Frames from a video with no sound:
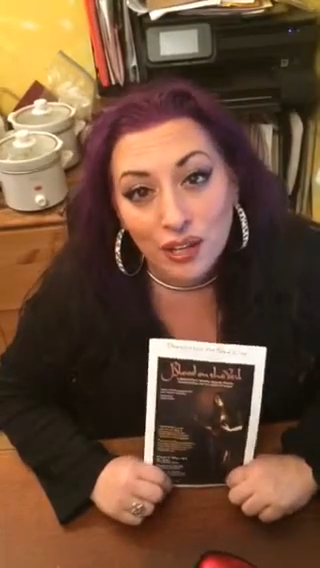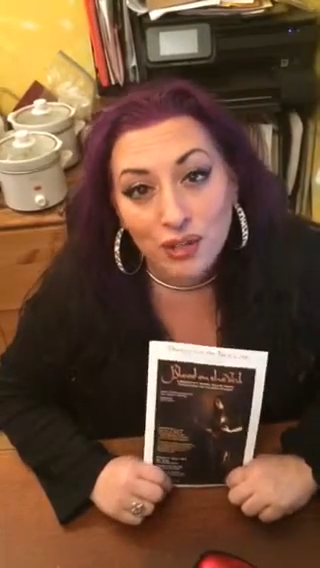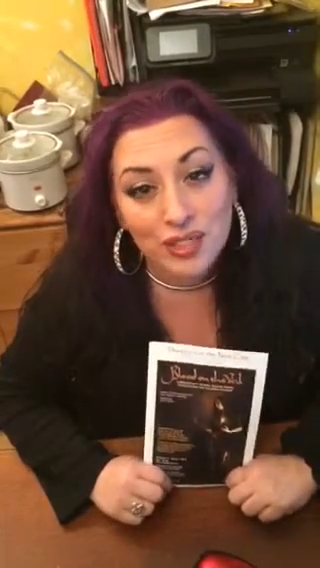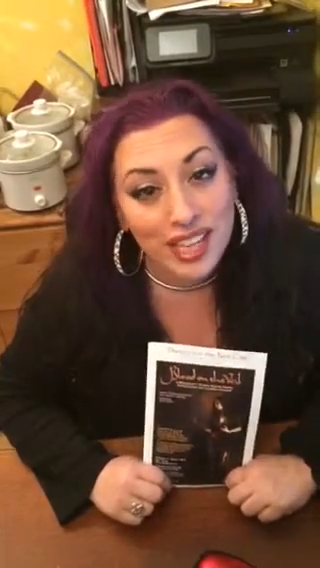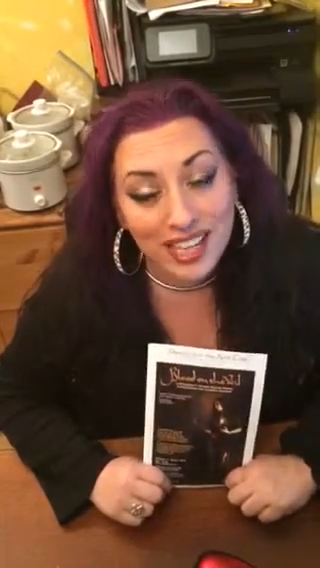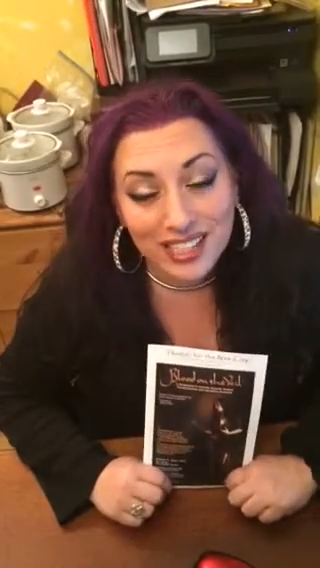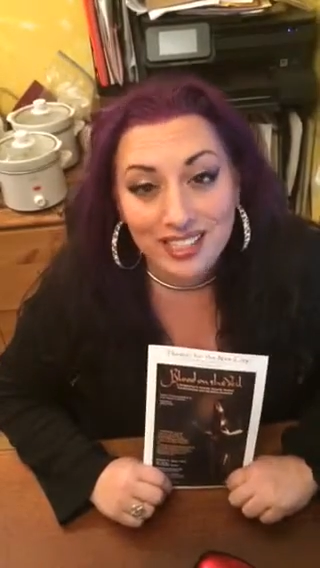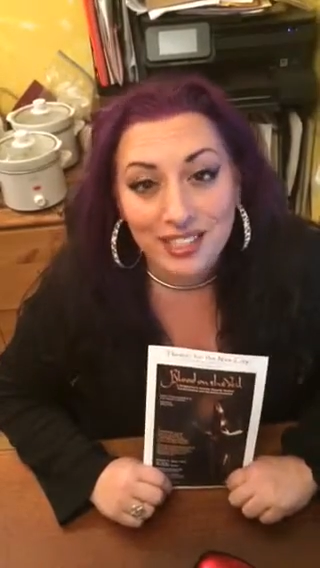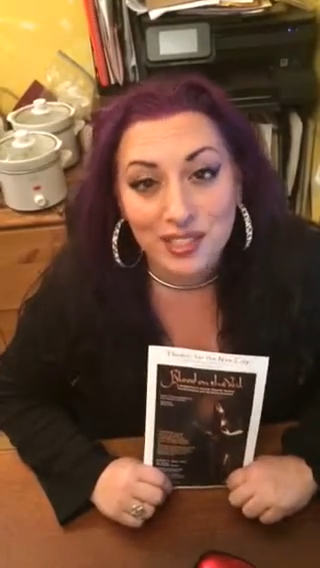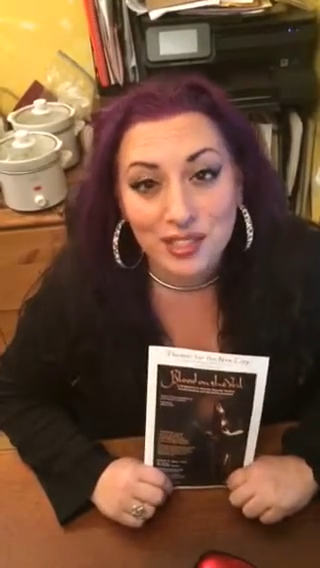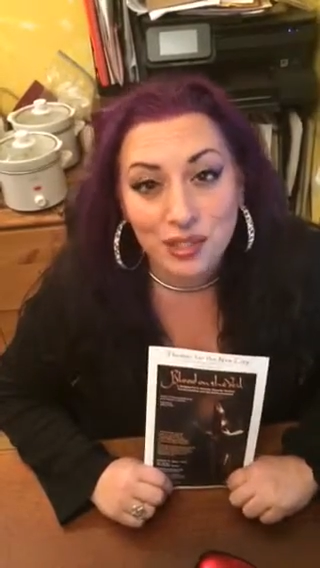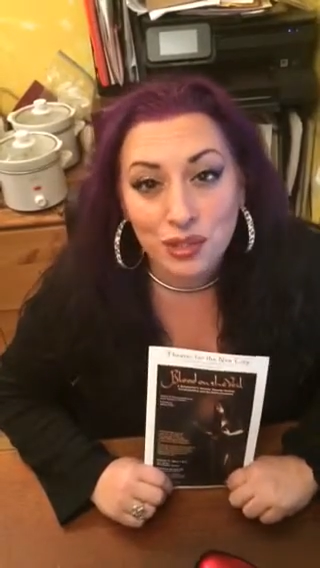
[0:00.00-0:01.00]
who
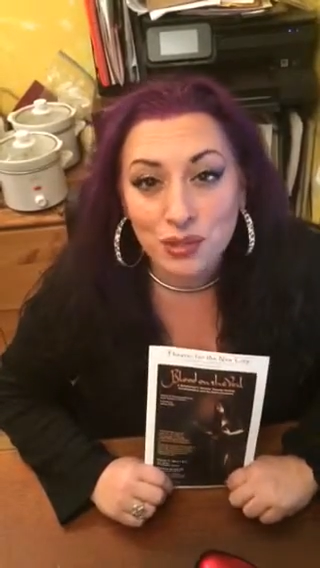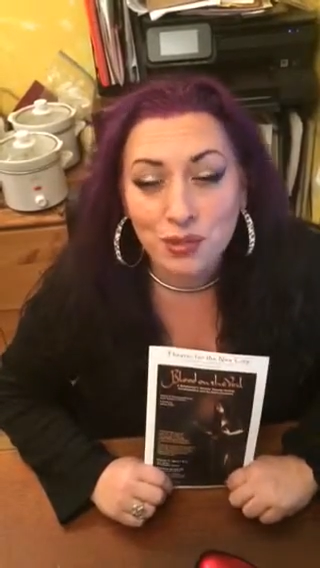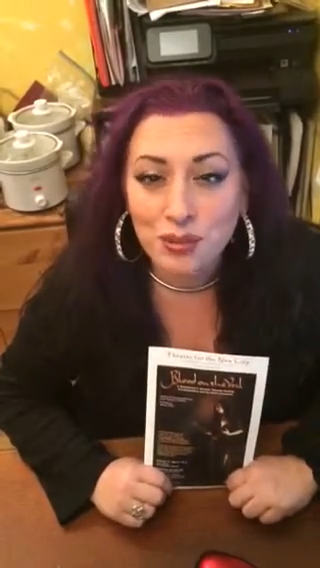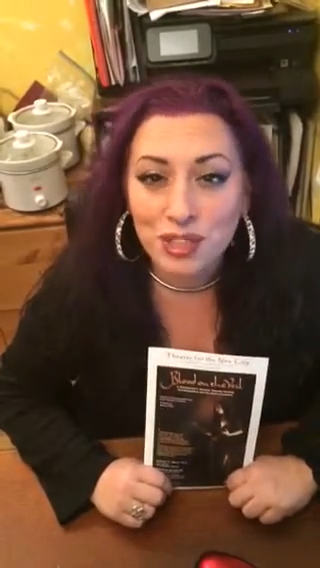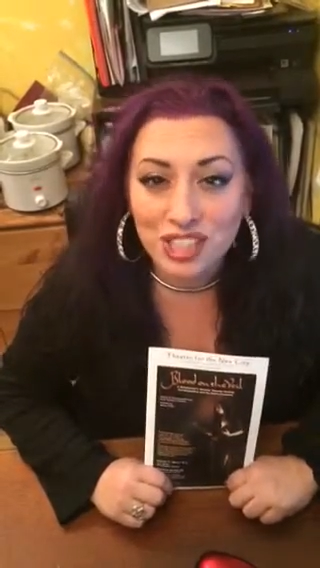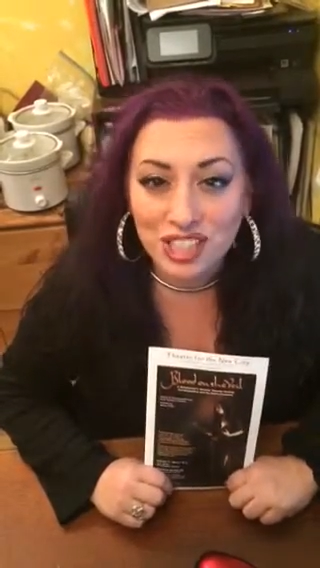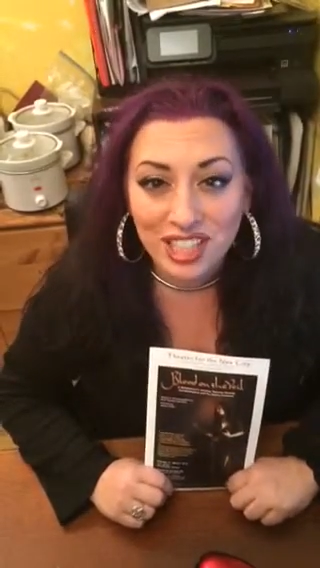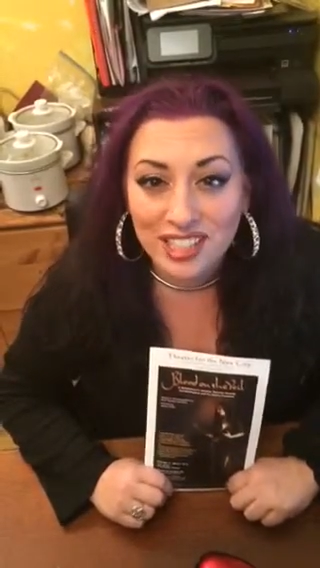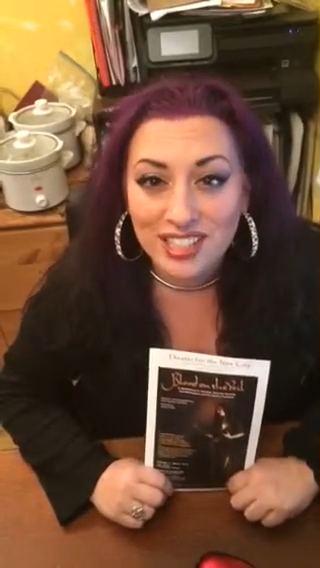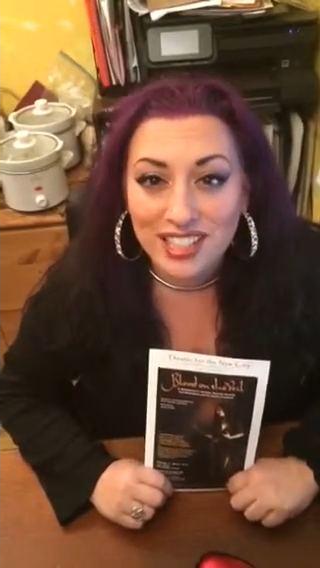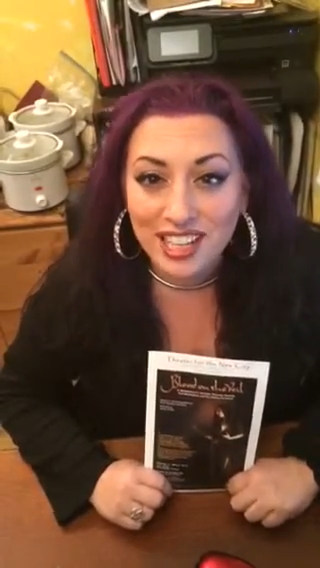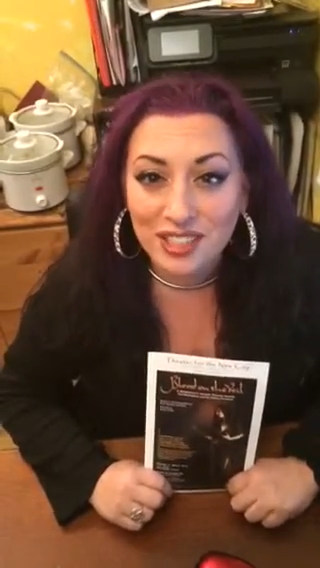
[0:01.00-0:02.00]
dances, who
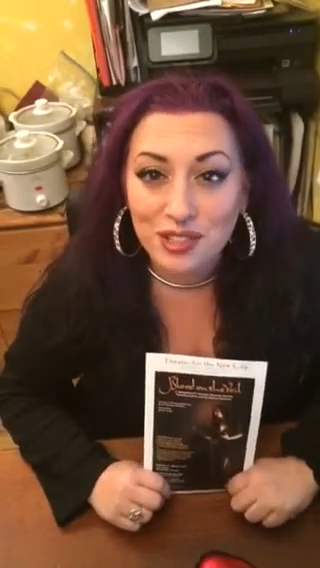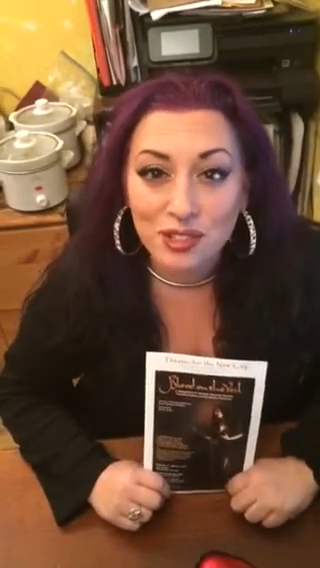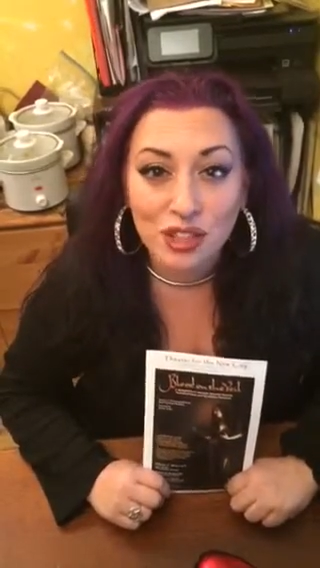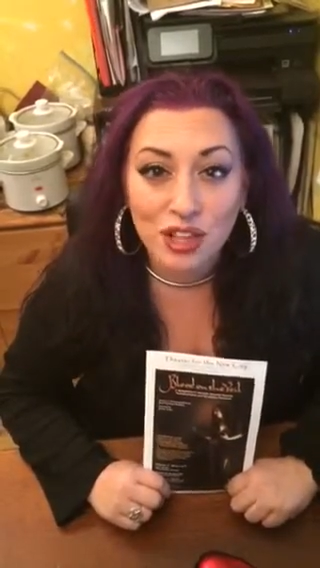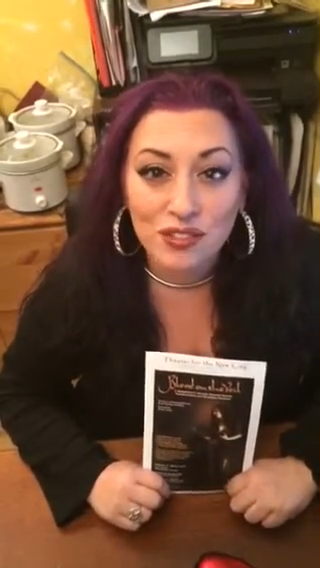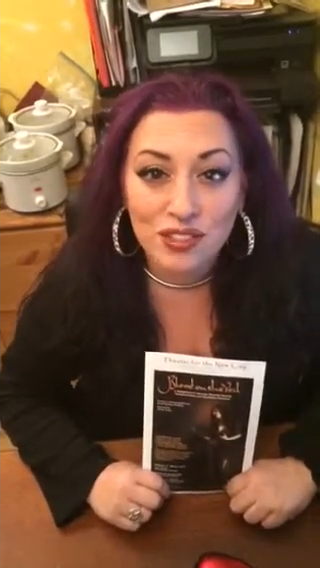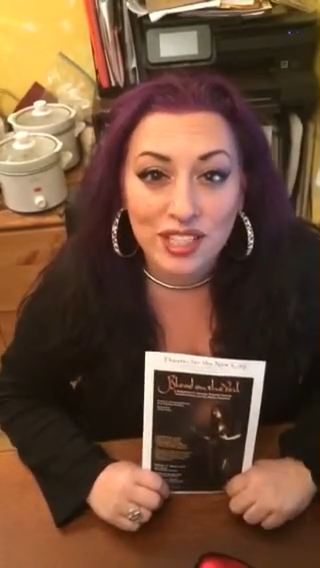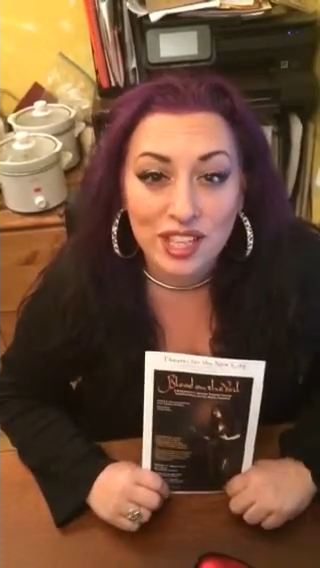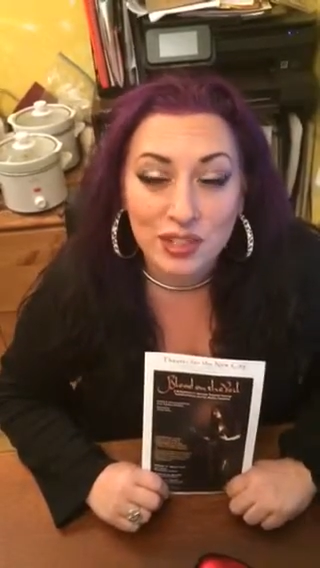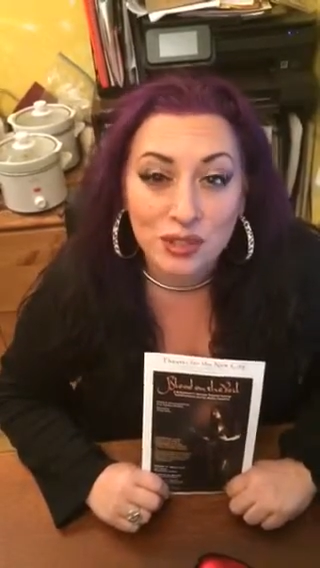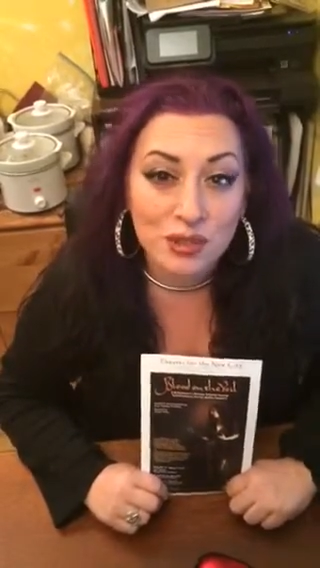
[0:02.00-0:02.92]
appreciates dance, who loves dance,